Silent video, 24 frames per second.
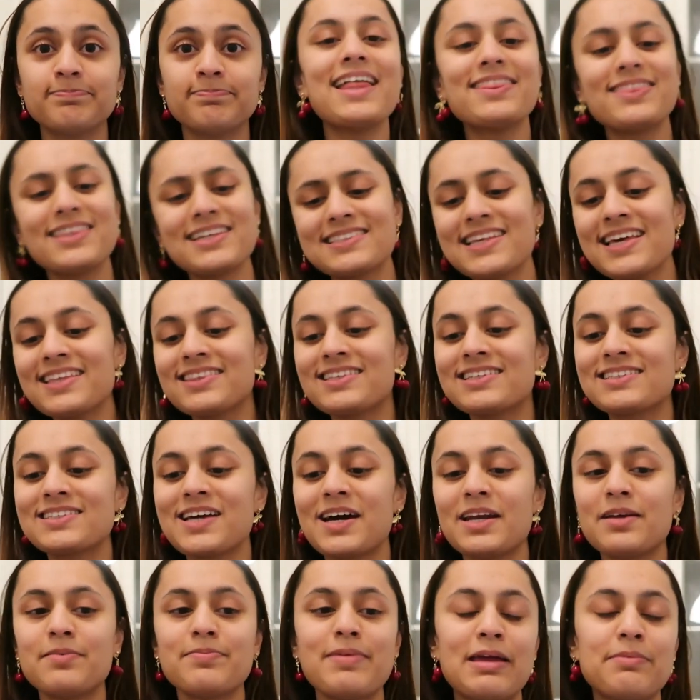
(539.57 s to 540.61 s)
And things like this
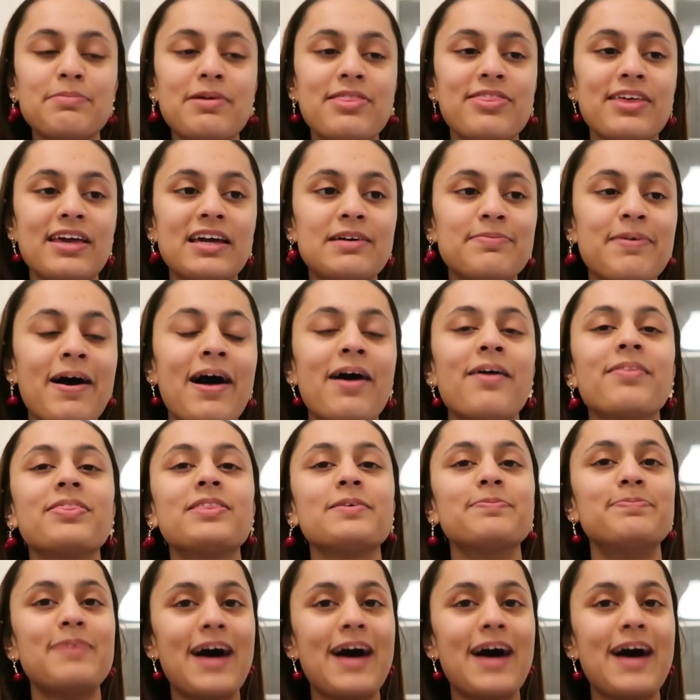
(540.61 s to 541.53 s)
kind of make me think about the